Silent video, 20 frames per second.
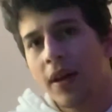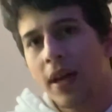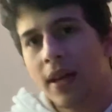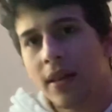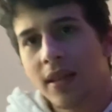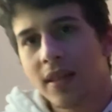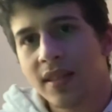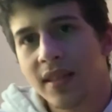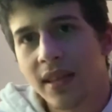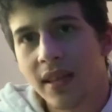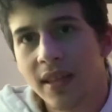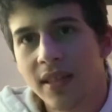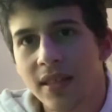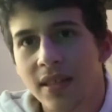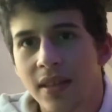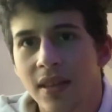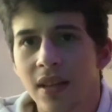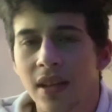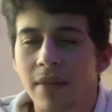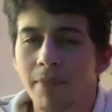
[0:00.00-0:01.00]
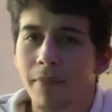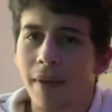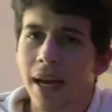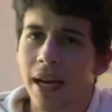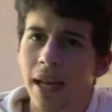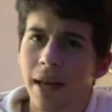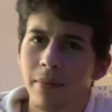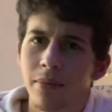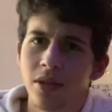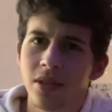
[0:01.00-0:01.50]
on this list, My
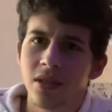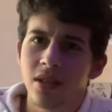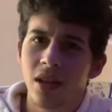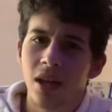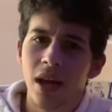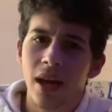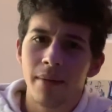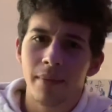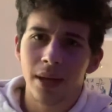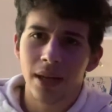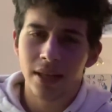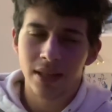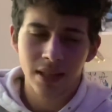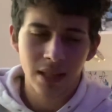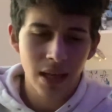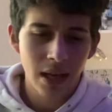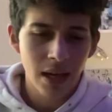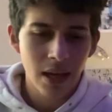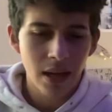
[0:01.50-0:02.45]
Neighbors, Theyamadas.